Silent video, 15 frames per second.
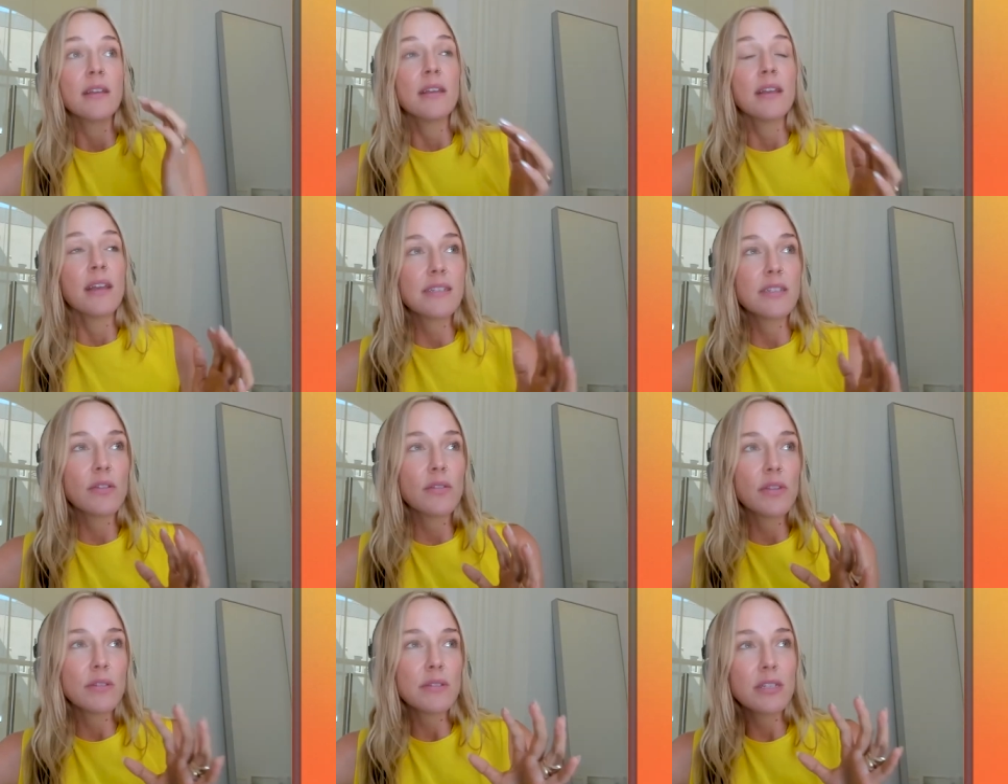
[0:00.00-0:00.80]
And so,
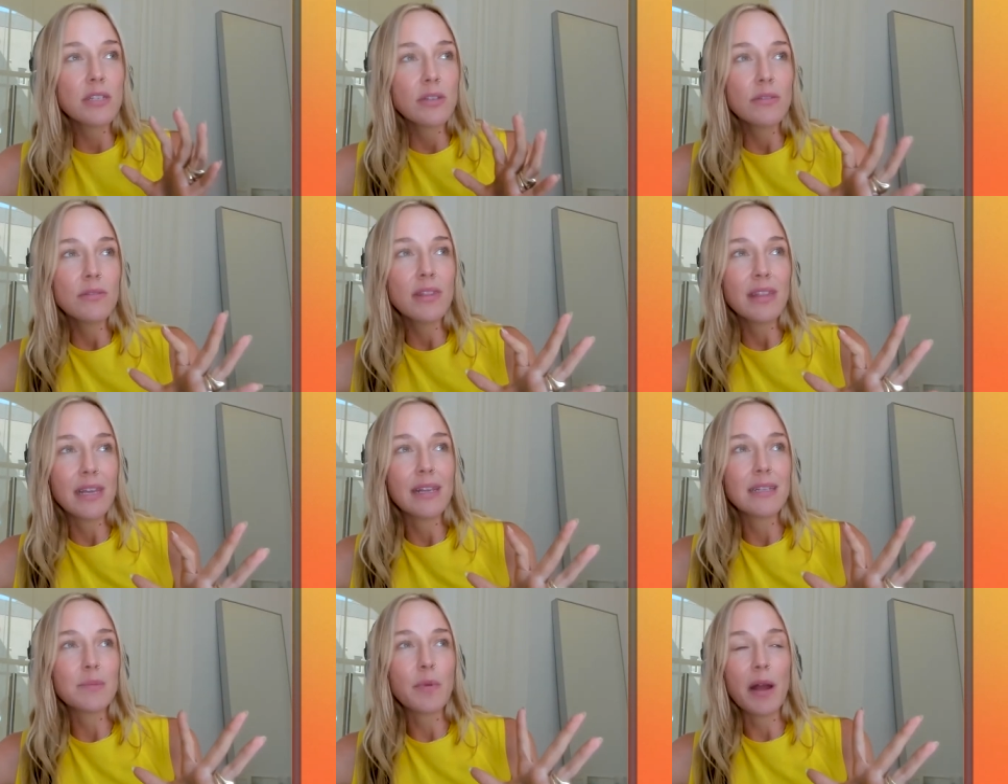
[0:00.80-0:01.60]
those two
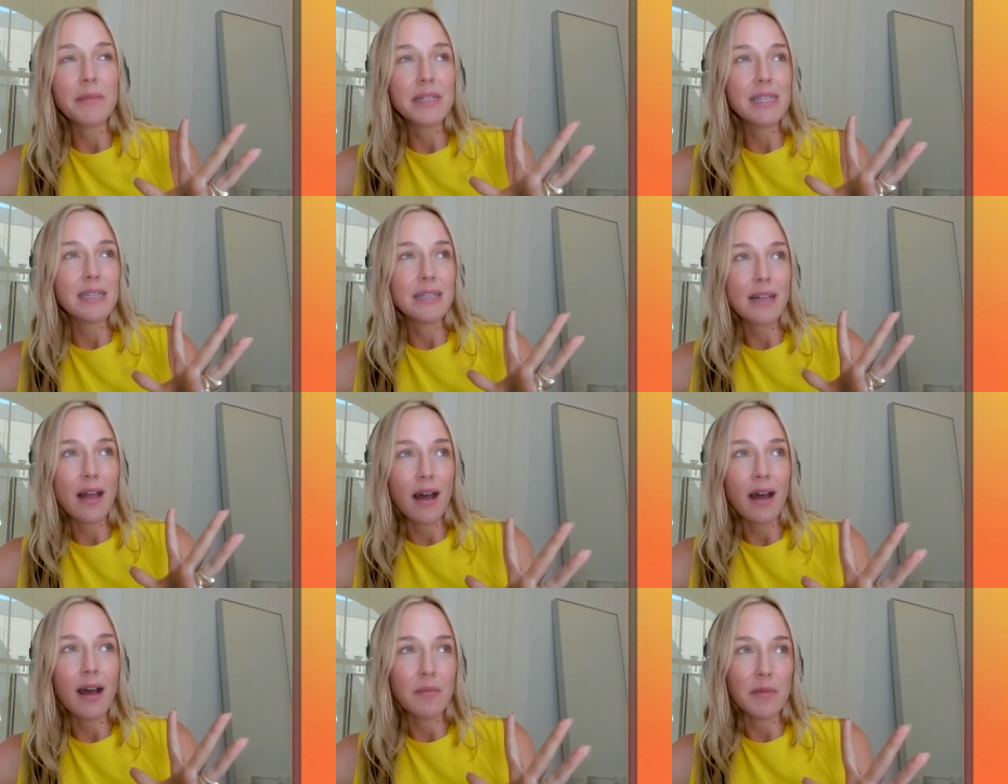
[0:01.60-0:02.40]
things brought me to this
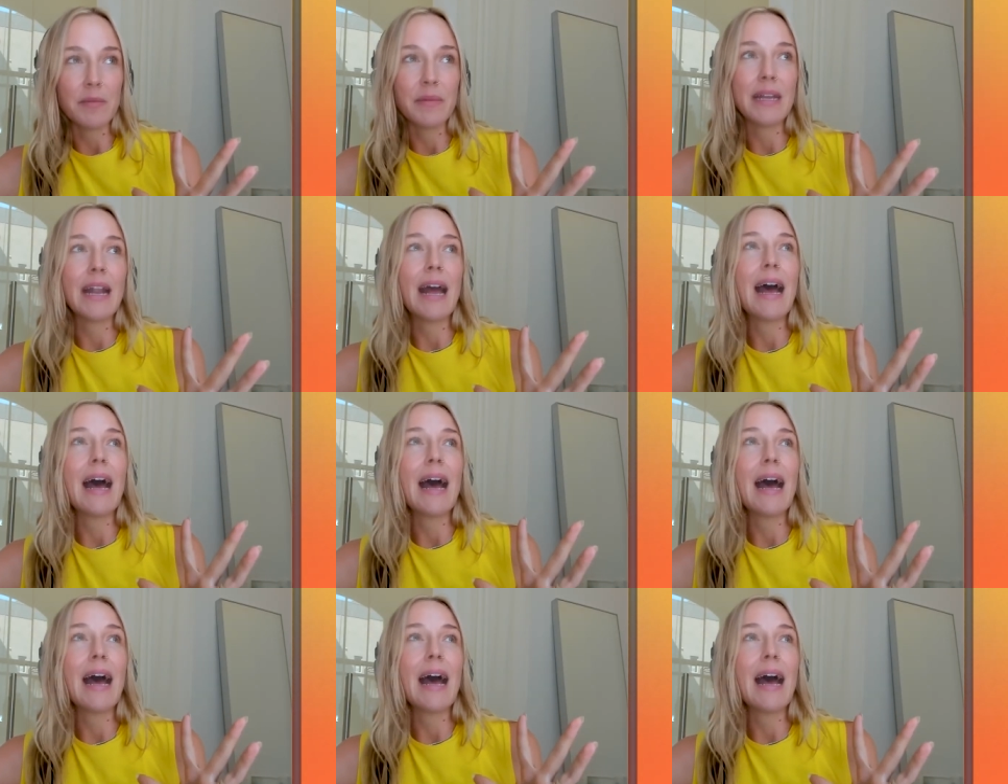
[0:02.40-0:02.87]
aha moment.